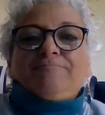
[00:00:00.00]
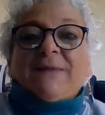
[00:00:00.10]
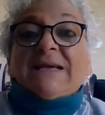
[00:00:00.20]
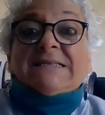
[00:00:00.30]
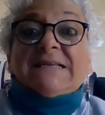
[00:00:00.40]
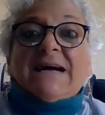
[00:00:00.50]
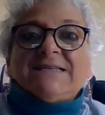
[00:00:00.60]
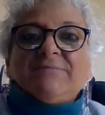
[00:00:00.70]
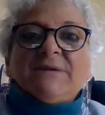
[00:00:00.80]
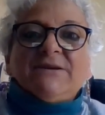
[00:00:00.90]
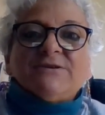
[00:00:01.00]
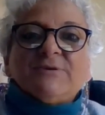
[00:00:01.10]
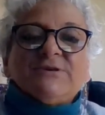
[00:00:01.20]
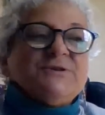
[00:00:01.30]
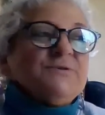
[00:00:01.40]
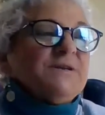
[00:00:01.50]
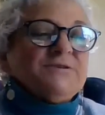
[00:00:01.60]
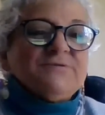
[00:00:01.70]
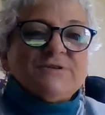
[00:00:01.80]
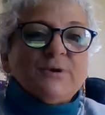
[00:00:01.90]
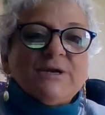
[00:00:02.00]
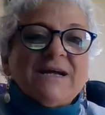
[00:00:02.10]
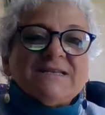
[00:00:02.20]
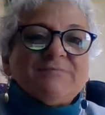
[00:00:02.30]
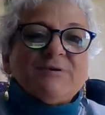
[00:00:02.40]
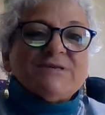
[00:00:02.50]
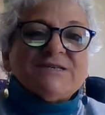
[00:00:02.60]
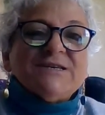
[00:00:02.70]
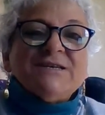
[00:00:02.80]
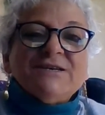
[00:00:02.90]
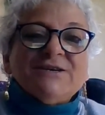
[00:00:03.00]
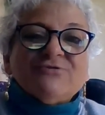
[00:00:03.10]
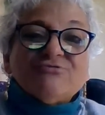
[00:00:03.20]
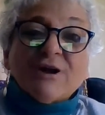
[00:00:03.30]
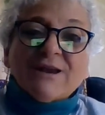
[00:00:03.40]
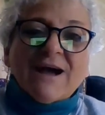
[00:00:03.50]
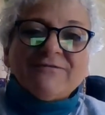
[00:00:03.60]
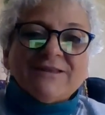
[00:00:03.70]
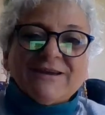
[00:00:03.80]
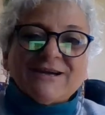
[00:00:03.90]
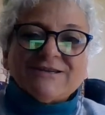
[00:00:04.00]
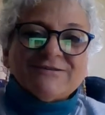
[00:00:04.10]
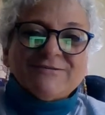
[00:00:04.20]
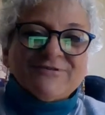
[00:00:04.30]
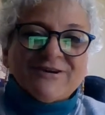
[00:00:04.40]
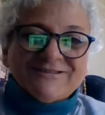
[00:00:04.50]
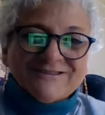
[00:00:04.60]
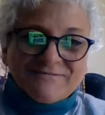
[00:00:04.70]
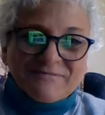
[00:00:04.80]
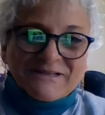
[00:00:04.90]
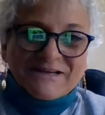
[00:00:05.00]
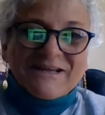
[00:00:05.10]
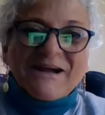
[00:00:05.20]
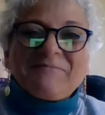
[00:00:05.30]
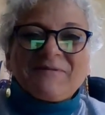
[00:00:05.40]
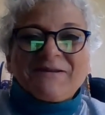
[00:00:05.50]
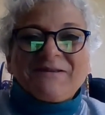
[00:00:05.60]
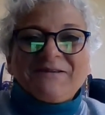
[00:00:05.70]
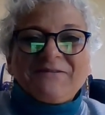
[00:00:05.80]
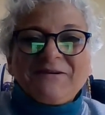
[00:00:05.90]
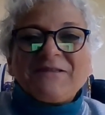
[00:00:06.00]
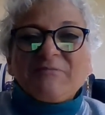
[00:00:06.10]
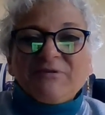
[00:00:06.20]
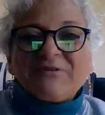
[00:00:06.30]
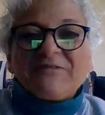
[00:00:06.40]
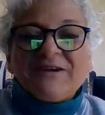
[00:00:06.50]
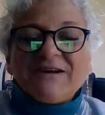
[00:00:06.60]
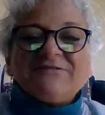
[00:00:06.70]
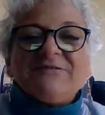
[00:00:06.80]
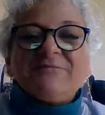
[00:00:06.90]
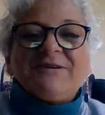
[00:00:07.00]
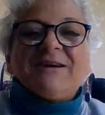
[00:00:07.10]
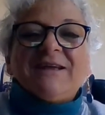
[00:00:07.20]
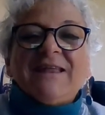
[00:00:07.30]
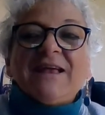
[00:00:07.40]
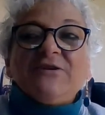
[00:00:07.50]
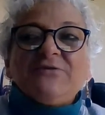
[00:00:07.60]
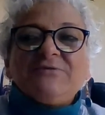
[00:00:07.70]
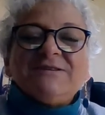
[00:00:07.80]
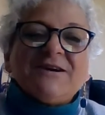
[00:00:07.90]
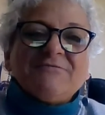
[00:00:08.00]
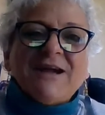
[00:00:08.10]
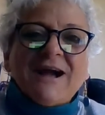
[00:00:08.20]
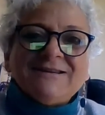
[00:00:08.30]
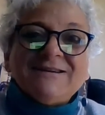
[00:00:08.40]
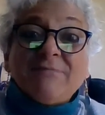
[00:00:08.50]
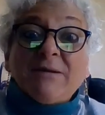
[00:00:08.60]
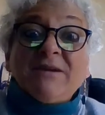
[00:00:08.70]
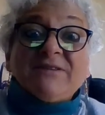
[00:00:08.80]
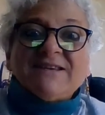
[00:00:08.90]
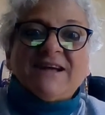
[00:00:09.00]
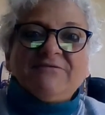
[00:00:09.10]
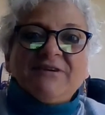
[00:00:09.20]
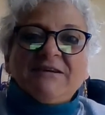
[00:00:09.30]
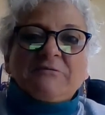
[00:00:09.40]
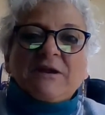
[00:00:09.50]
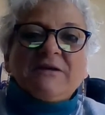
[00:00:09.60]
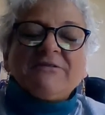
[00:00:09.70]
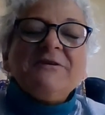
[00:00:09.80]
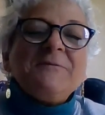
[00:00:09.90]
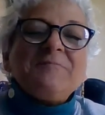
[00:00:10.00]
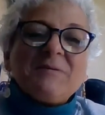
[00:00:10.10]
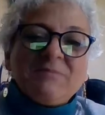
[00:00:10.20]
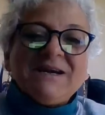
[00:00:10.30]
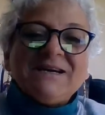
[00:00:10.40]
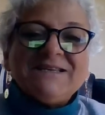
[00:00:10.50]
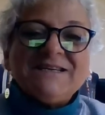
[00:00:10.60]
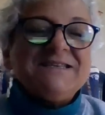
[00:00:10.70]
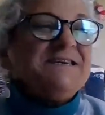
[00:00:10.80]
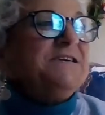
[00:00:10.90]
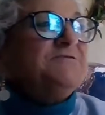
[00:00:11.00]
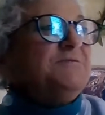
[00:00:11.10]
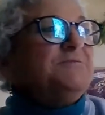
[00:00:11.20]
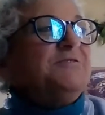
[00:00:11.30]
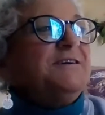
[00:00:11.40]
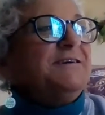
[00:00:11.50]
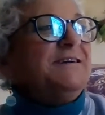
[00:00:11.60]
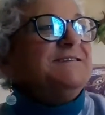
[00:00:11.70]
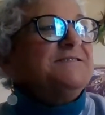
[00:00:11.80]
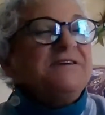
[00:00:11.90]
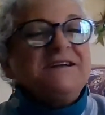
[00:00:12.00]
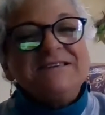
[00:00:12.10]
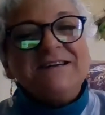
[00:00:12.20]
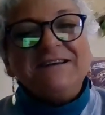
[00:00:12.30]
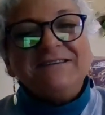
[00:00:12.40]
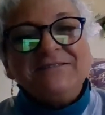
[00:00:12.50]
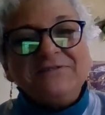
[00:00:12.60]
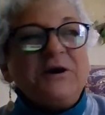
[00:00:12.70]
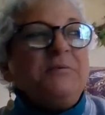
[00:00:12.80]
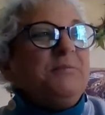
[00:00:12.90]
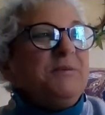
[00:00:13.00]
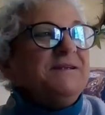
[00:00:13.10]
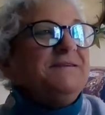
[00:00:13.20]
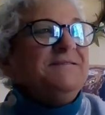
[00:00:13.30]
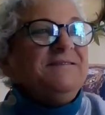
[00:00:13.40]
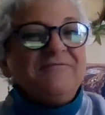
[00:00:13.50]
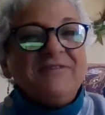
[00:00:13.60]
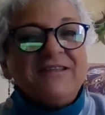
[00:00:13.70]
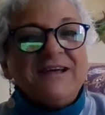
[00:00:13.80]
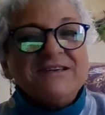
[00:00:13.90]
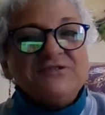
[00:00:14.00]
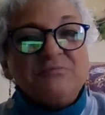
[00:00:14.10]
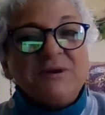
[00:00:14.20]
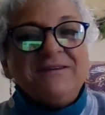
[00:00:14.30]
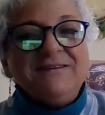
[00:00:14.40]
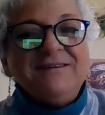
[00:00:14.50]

is not something you're supposed to do that to. So we're not supposed to run after the ice cream truck or something like that, but you hear the music of the ice cream truck and then you start reacting, maybe even salivating or whatever, because it's the ice cream truck. And so that's not normal, but nevertheless you've been